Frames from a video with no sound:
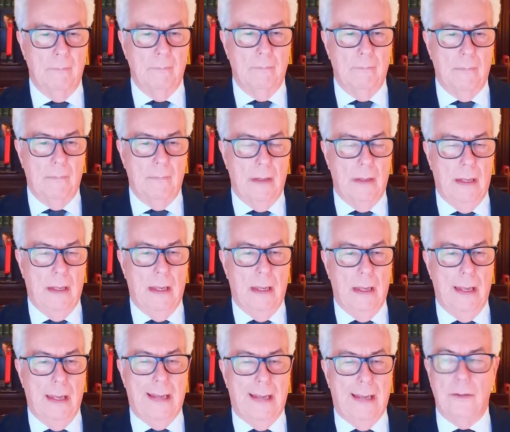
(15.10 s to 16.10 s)

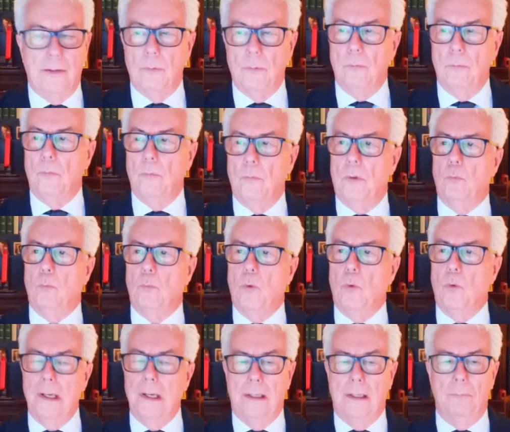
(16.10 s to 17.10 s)
And
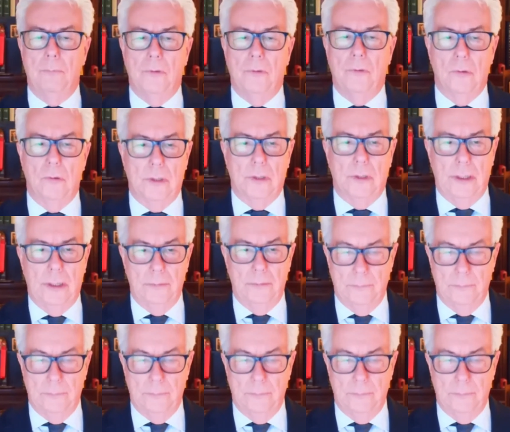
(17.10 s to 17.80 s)
while I'm talking,